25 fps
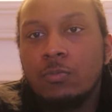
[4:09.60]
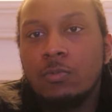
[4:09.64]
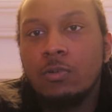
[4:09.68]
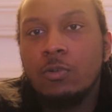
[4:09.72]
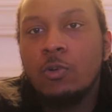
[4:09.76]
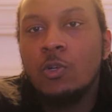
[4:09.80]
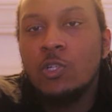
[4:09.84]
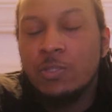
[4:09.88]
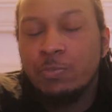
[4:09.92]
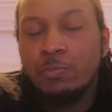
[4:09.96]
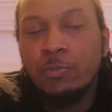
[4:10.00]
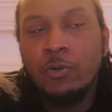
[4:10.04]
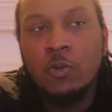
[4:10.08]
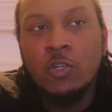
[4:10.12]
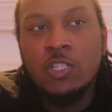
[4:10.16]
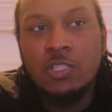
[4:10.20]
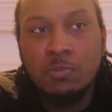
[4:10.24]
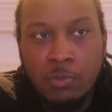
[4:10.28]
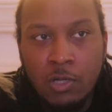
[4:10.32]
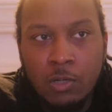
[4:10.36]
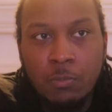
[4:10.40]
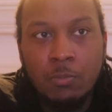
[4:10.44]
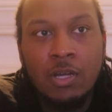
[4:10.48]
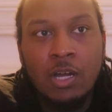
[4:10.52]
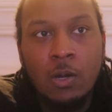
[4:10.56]
who
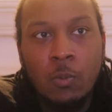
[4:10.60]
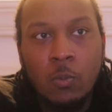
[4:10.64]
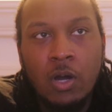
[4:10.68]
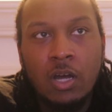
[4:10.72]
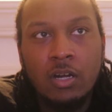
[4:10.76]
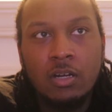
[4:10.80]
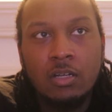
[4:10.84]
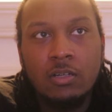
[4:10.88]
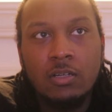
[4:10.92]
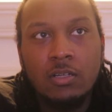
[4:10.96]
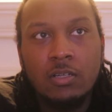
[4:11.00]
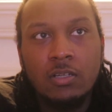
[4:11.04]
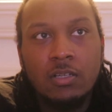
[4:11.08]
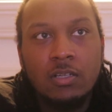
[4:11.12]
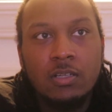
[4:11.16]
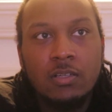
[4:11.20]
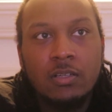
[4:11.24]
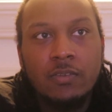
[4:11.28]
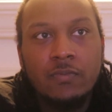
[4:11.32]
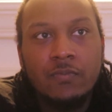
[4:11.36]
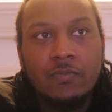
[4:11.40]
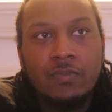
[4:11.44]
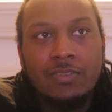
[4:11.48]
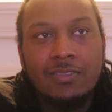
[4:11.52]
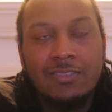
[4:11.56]
smoke marijuana
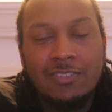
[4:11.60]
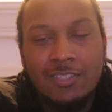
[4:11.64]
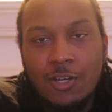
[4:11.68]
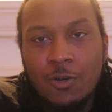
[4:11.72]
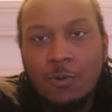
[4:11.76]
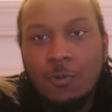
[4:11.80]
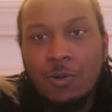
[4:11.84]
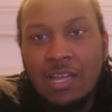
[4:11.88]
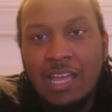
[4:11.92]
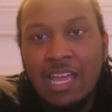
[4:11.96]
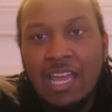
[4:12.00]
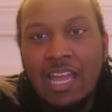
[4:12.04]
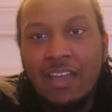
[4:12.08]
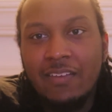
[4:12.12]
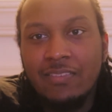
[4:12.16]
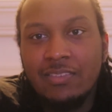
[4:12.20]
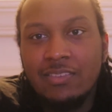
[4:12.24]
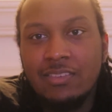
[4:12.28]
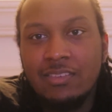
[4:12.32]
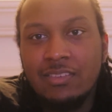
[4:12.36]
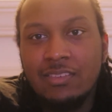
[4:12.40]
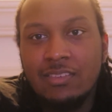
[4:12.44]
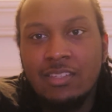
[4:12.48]
don't have